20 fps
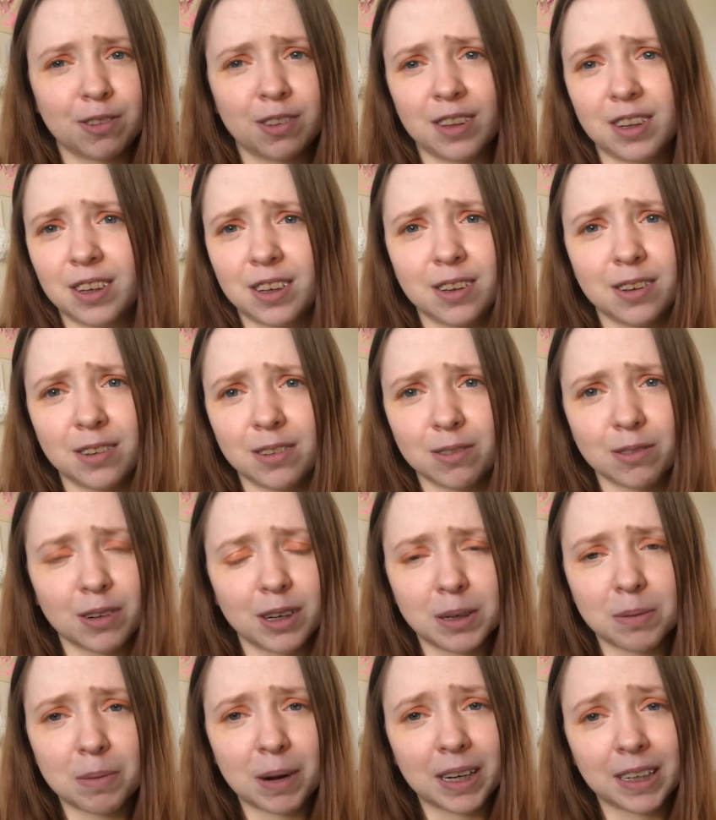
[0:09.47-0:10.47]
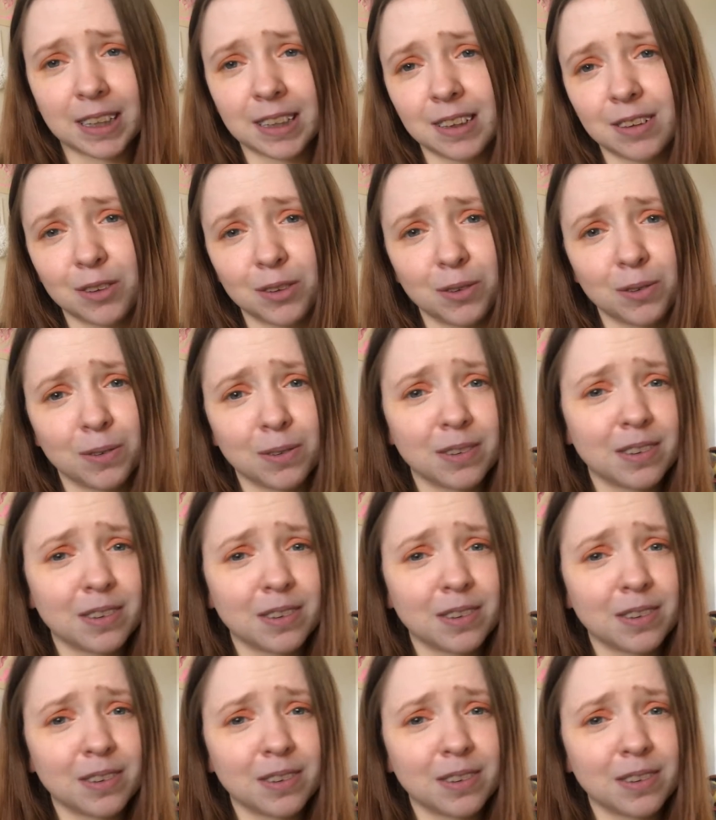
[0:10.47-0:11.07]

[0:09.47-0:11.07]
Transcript: the Read My Kindle